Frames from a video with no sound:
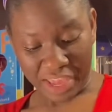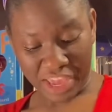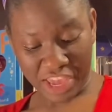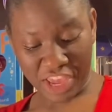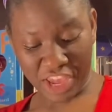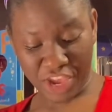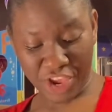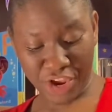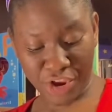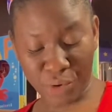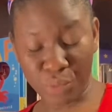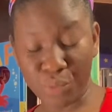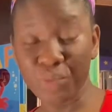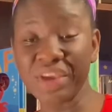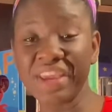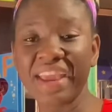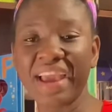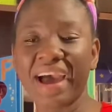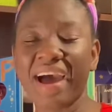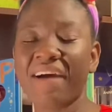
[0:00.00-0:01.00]
Here
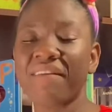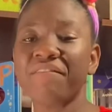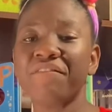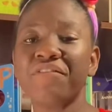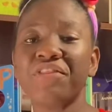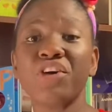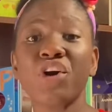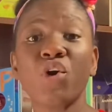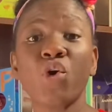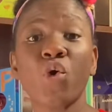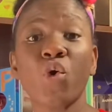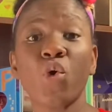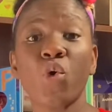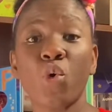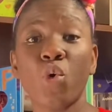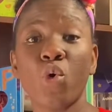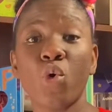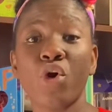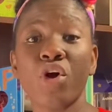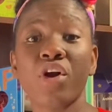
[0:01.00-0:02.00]
we have the
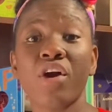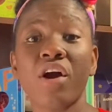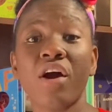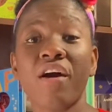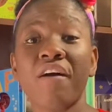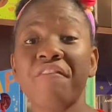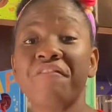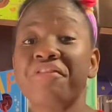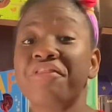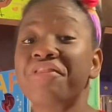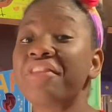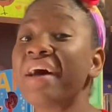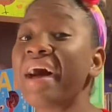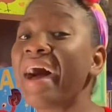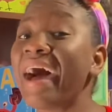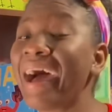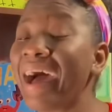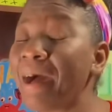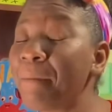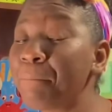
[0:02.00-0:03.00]
core of the
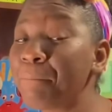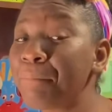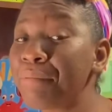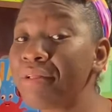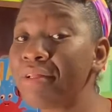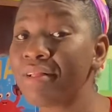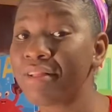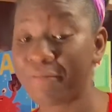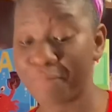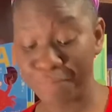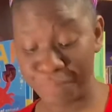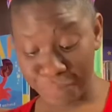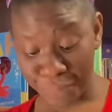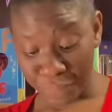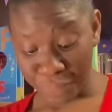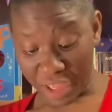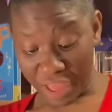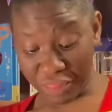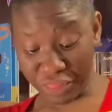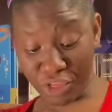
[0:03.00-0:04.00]
apple.
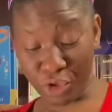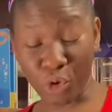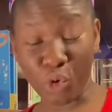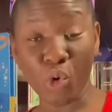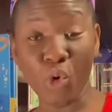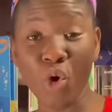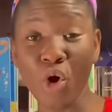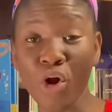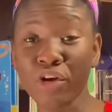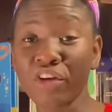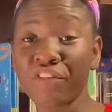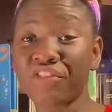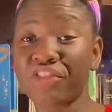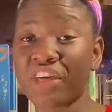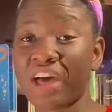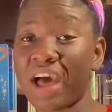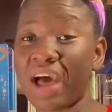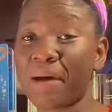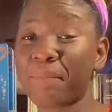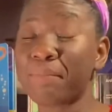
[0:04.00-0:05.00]
And the core of
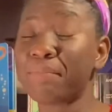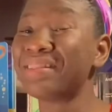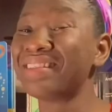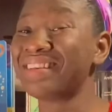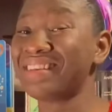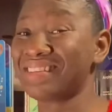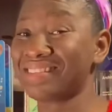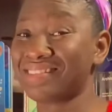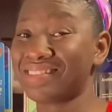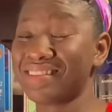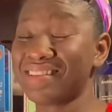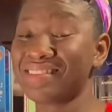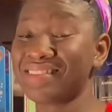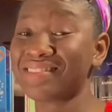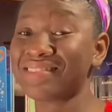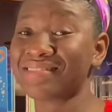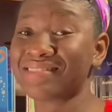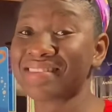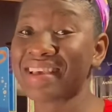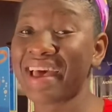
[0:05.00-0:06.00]
the apple is
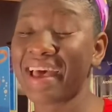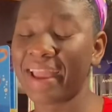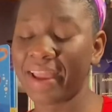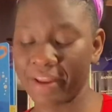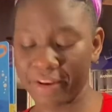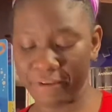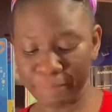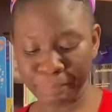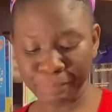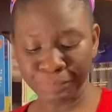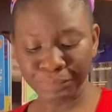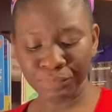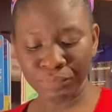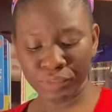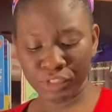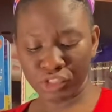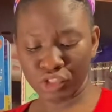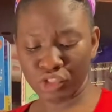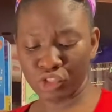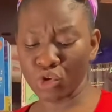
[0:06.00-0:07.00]
inside.
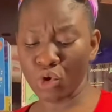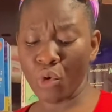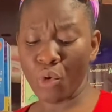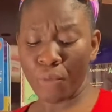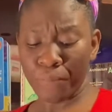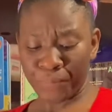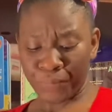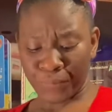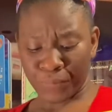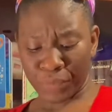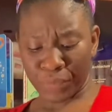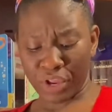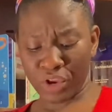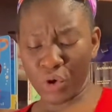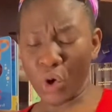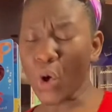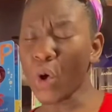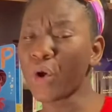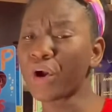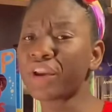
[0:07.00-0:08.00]
So
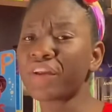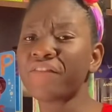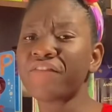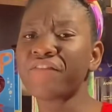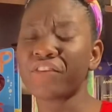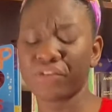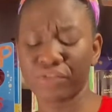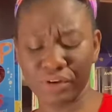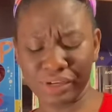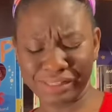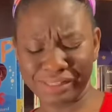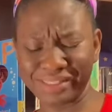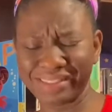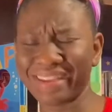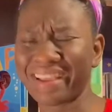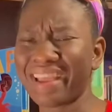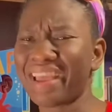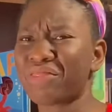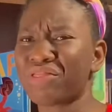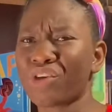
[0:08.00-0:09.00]
in order for us to
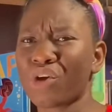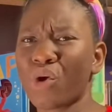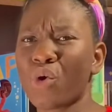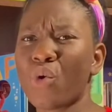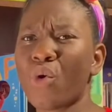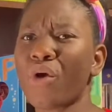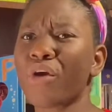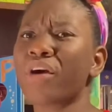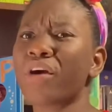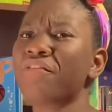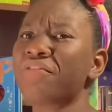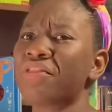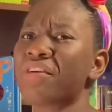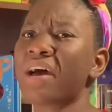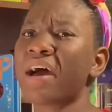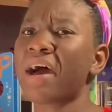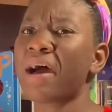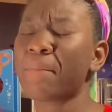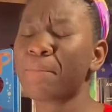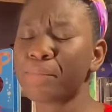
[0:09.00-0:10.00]
get the core of
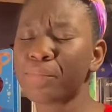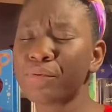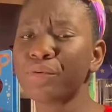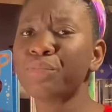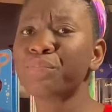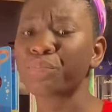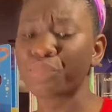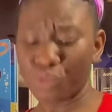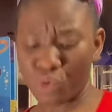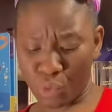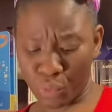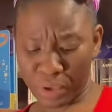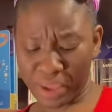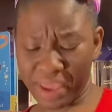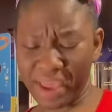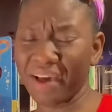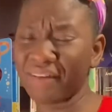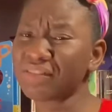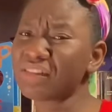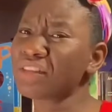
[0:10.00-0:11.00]
the apple, we
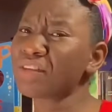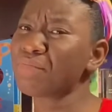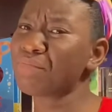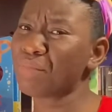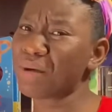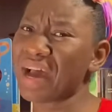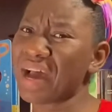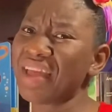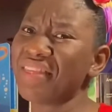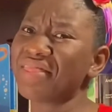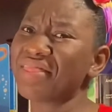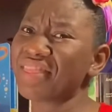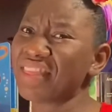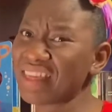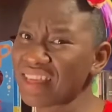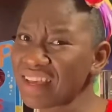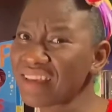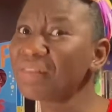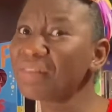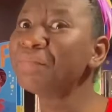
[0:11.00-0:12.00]
have to bite
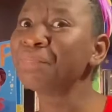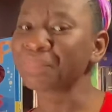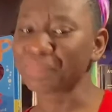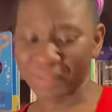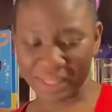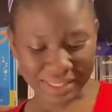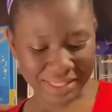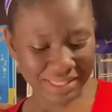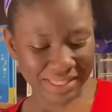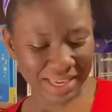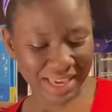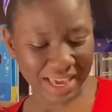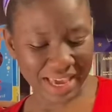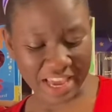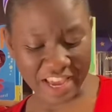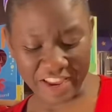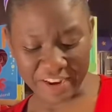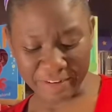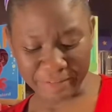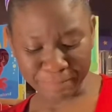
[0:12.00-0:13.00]
the
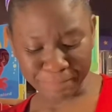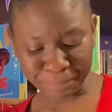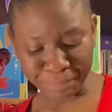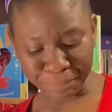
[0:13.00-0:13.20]
skin.